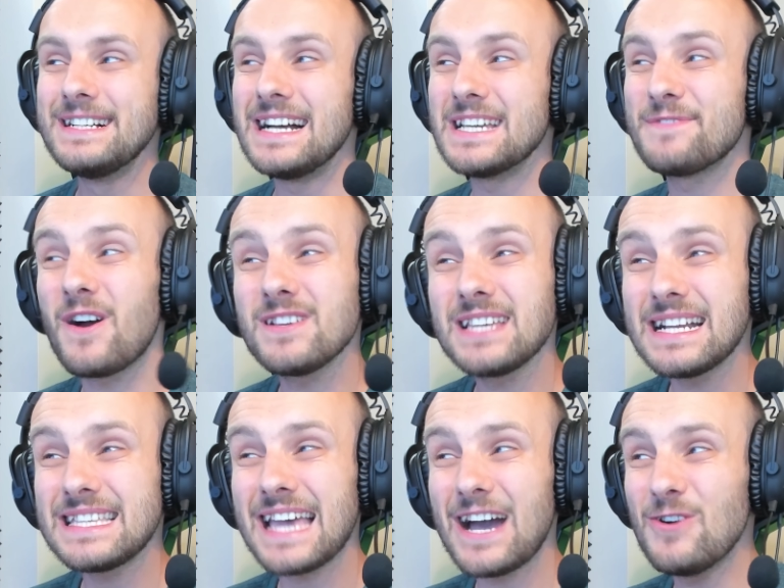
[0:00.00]
As far as I
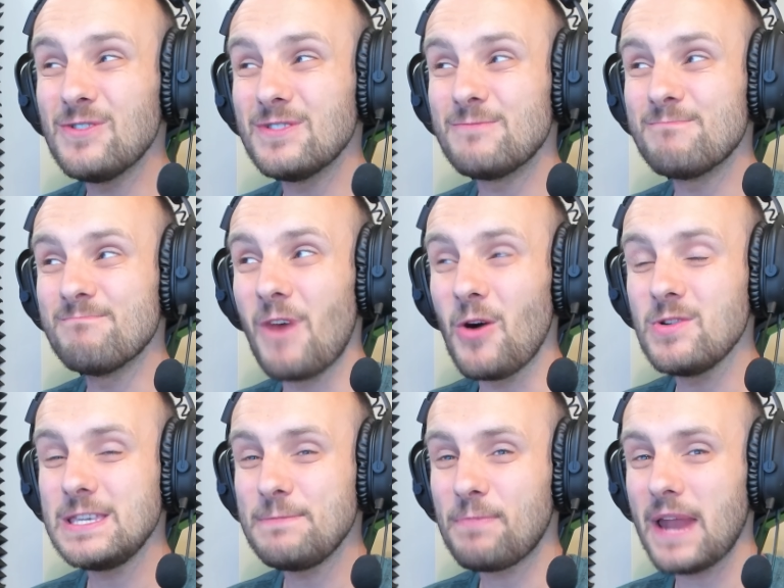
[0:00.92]
can tell,
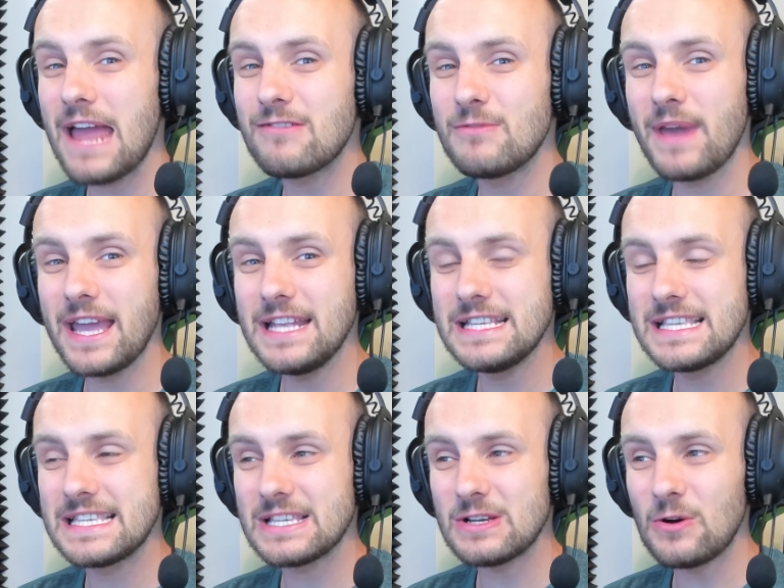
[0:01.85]
multiplayer
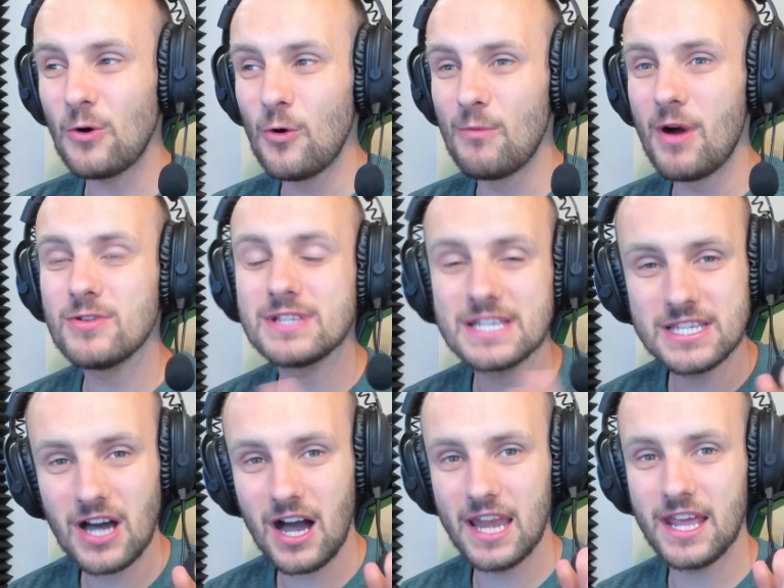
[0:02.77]
remains almost
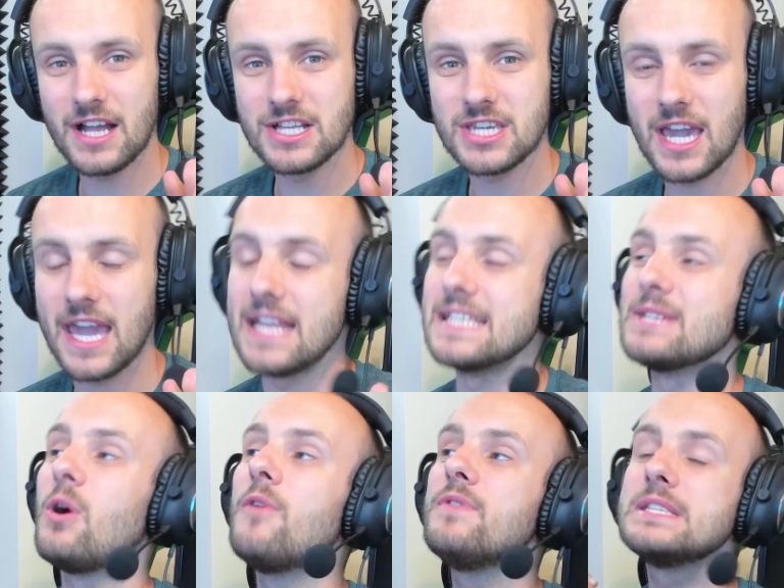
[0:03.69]
entirely unchanged.
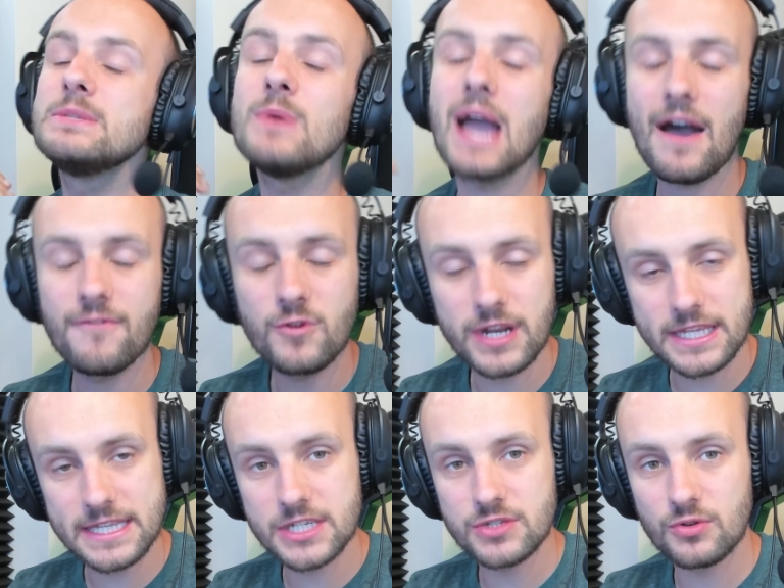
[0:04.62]
Now, obviously, we have got the
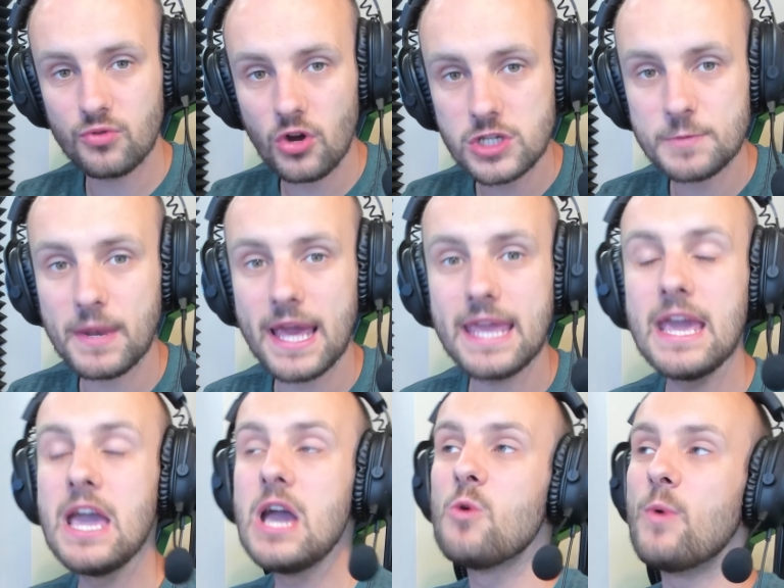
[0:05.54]
addition of crossplay,
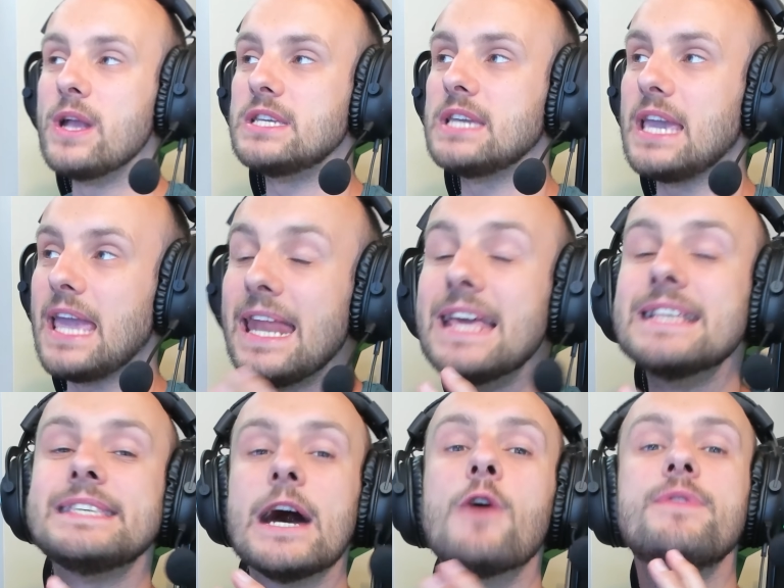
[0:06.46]
which in
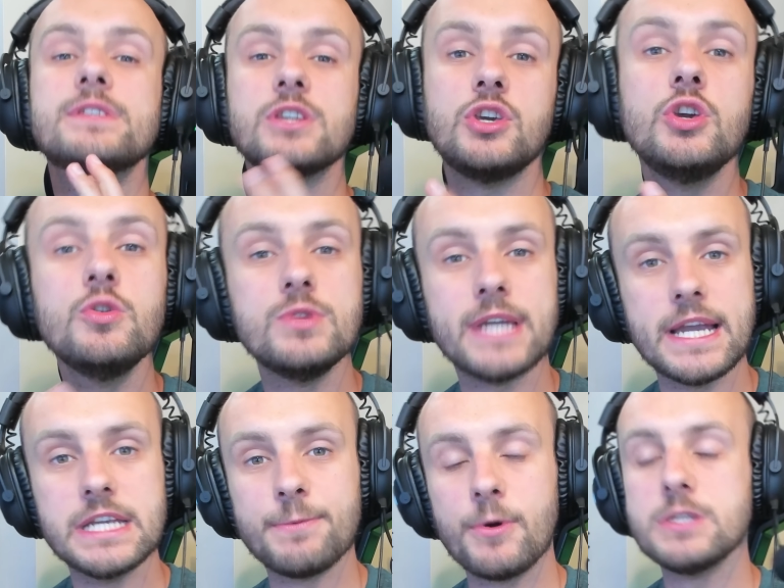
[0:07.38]
itself is a huge
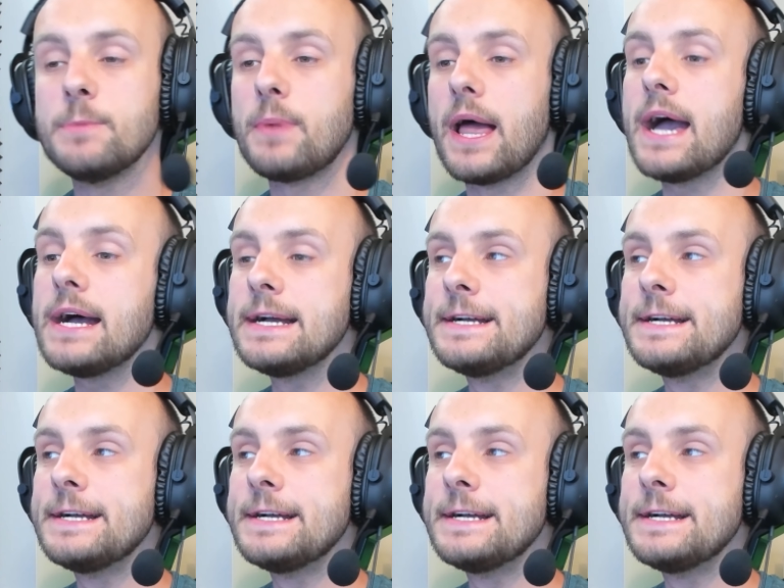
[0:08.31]
change to multiplayer.